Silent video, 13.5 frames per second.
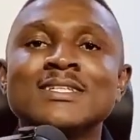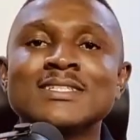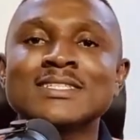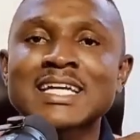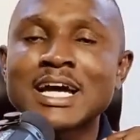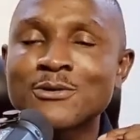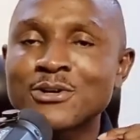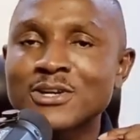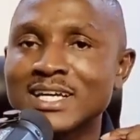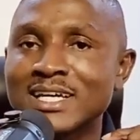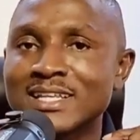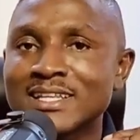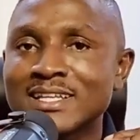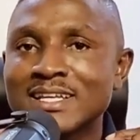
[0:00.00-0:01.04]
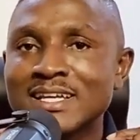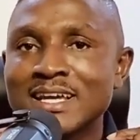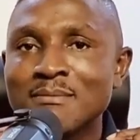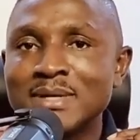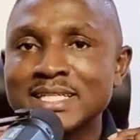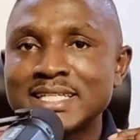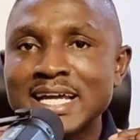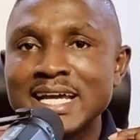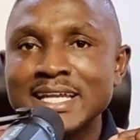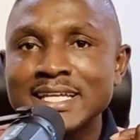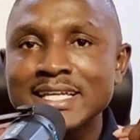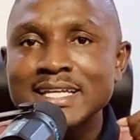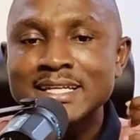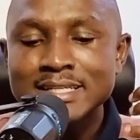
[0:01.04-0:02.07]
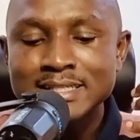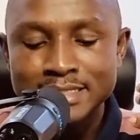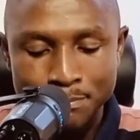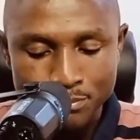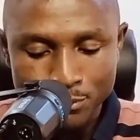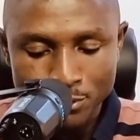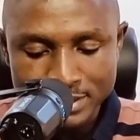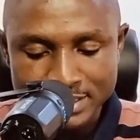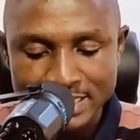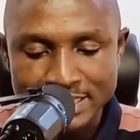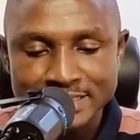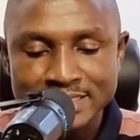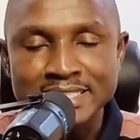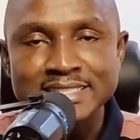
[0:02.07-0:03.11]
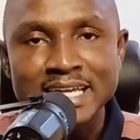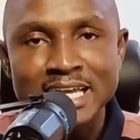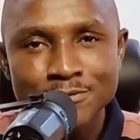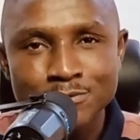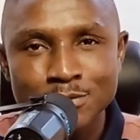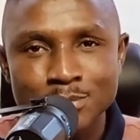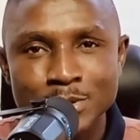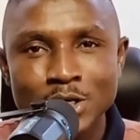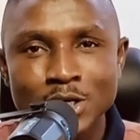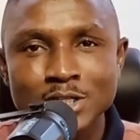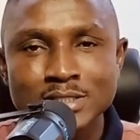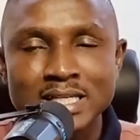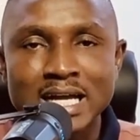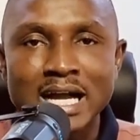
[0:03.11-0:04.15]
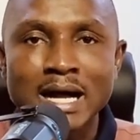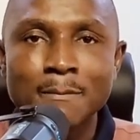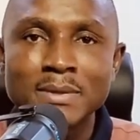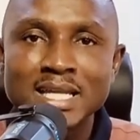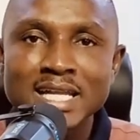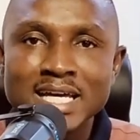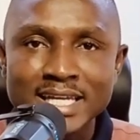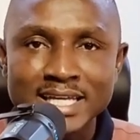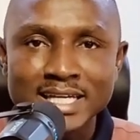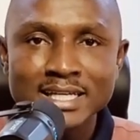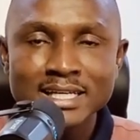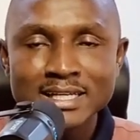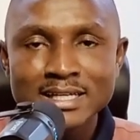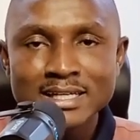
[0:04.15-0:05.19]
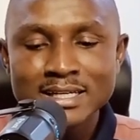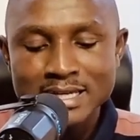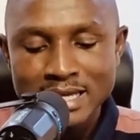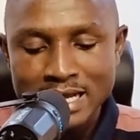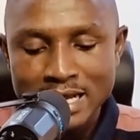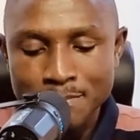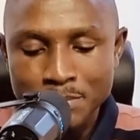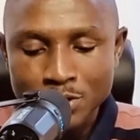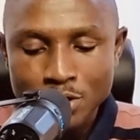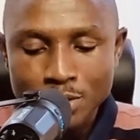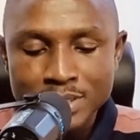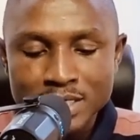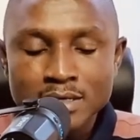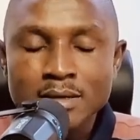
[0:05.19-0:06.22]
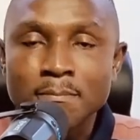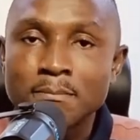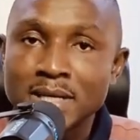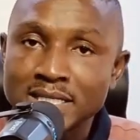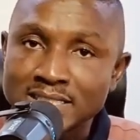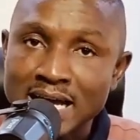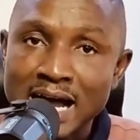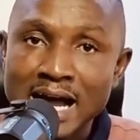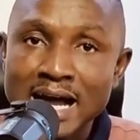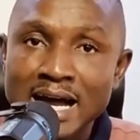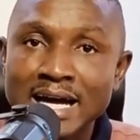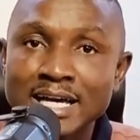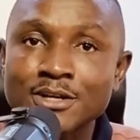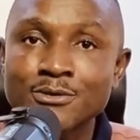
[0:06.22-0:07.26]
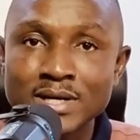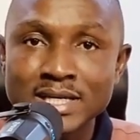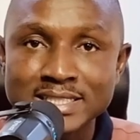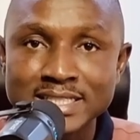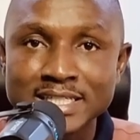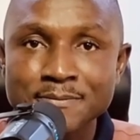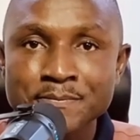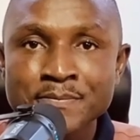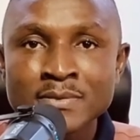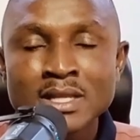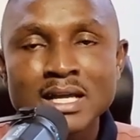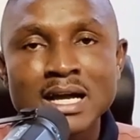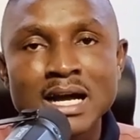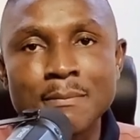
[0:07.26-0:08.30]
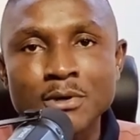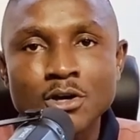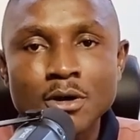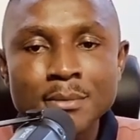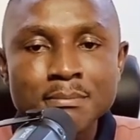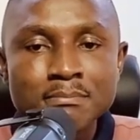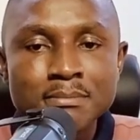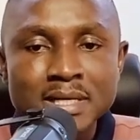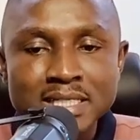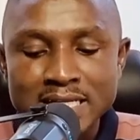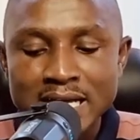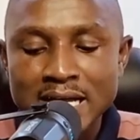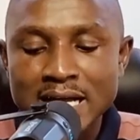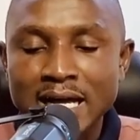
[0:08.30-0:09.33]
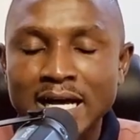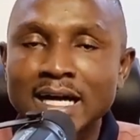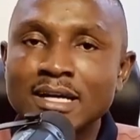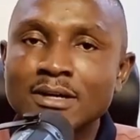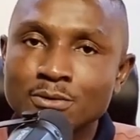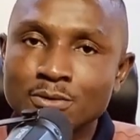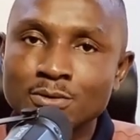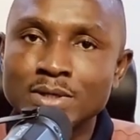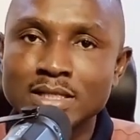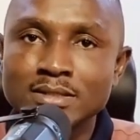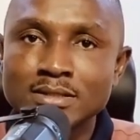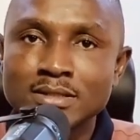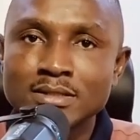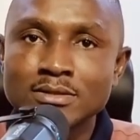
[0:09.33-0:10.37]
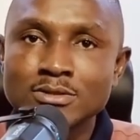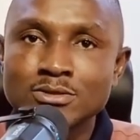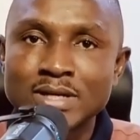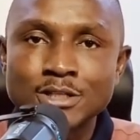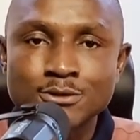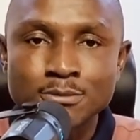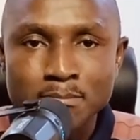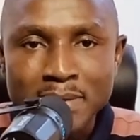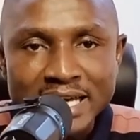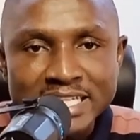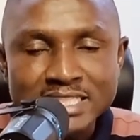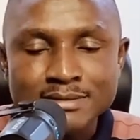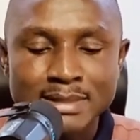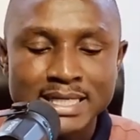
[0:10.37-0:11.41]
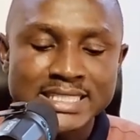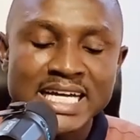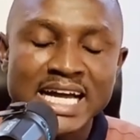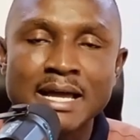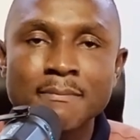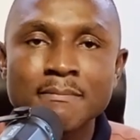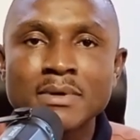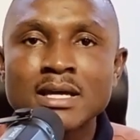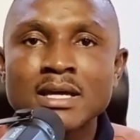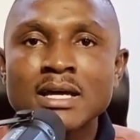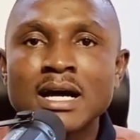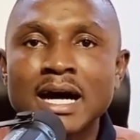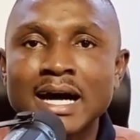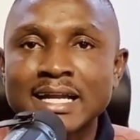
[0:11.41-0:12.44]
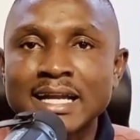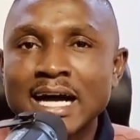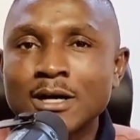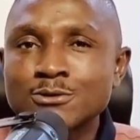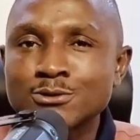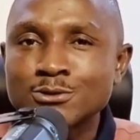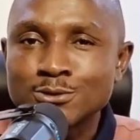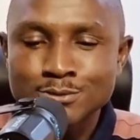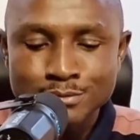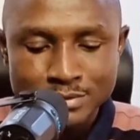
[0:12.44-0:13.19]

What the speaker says: skyrocket. But then the process is helpful because I'm learning, I'm becoming better at creating, I'm becoming better with trying to manage my time and how to